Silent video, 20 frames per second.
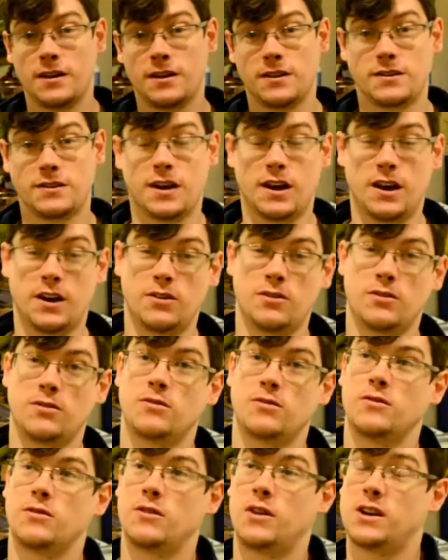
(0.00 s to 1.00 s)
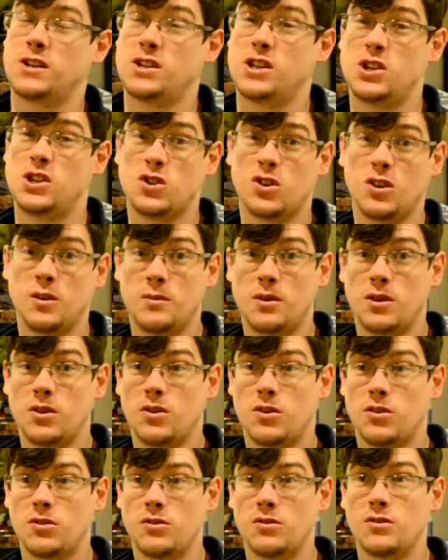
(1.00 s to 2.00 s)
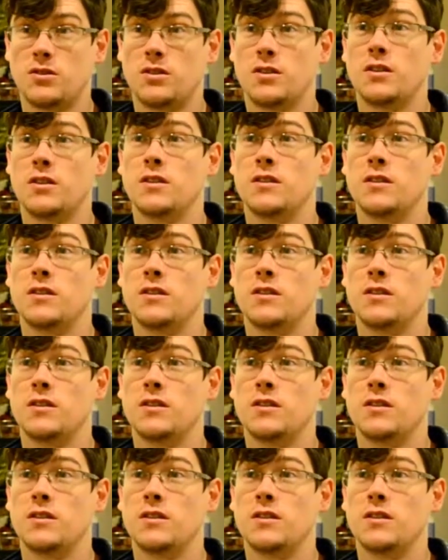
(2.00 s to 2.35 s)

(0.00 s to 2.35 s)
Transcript: so you actually join me on